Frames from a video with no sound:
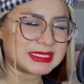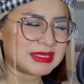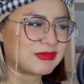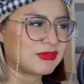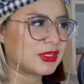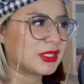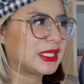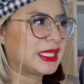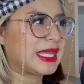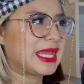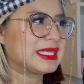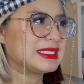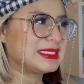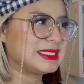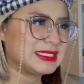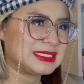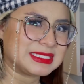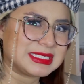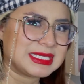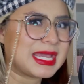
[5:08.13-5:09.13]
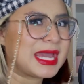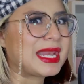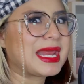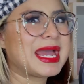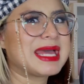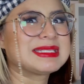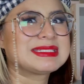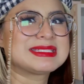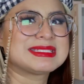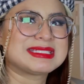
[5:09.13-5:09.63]
I feel like NCT kind of
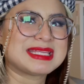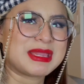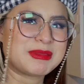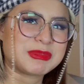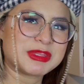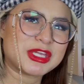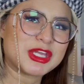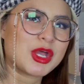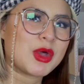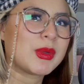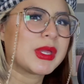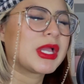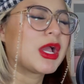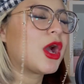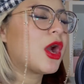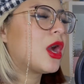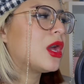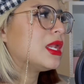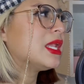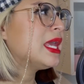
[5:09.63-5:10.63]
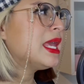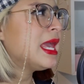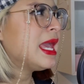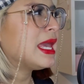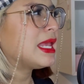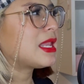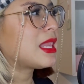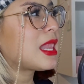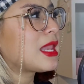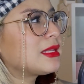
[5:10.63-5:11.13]
has the same thing going on,
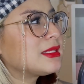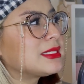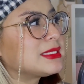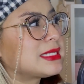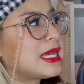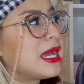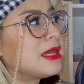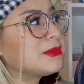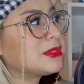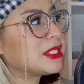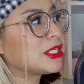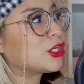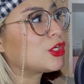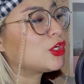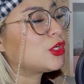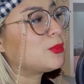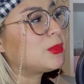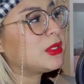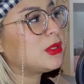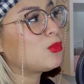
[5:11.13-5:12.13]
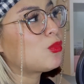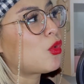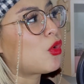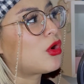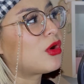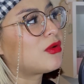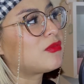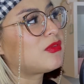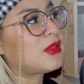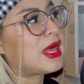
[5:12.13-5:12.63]
and a lot of the times it could be
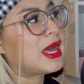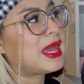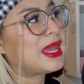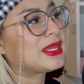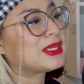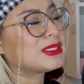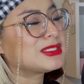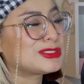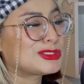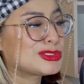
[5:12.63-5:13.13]
more of like, it's a